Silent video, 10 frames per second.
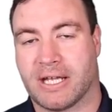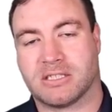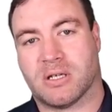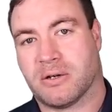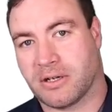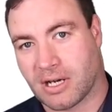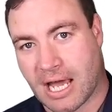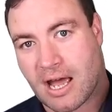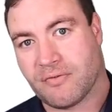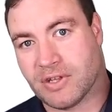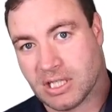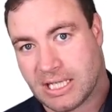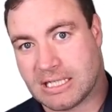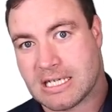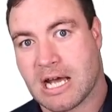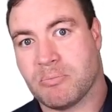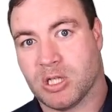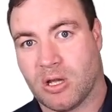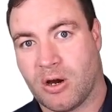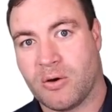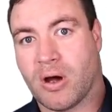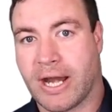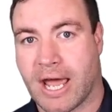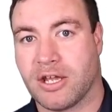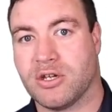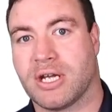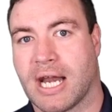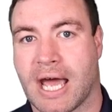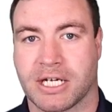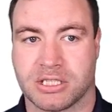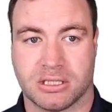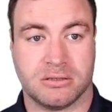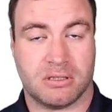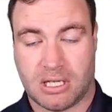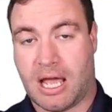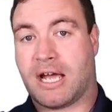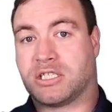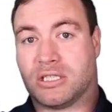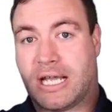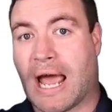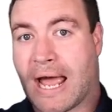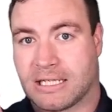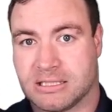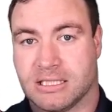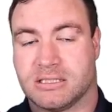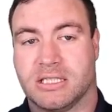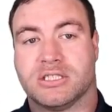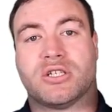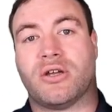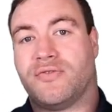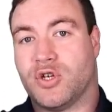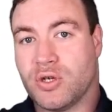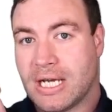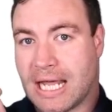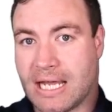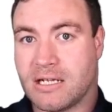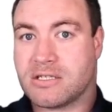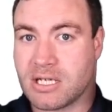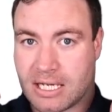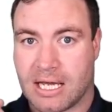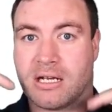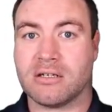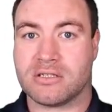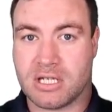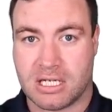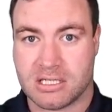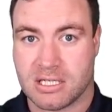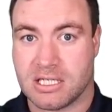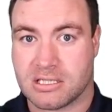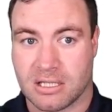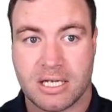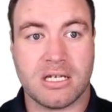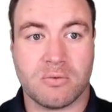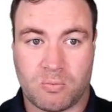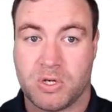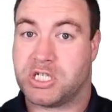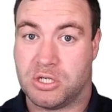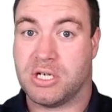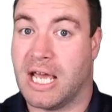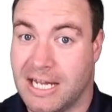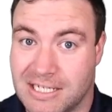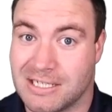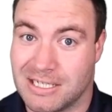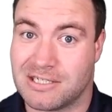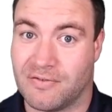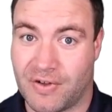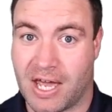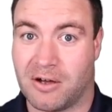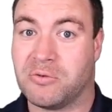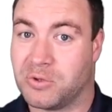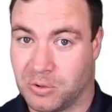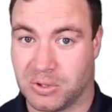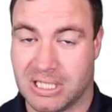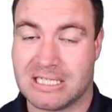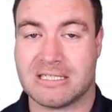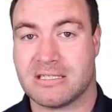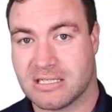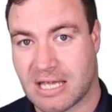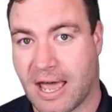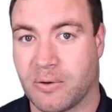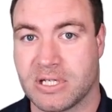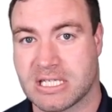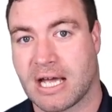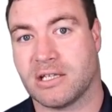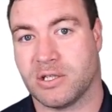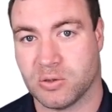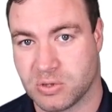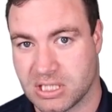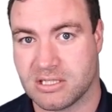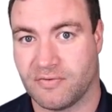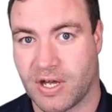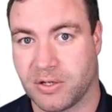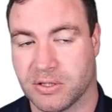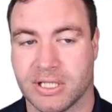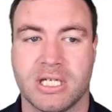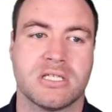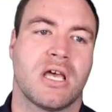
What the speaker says: So I'm gonna have the link down below on how you can actually access this. So if you need to get into this link, which you need to disavow your links, this is how exactly you'll disavow your links.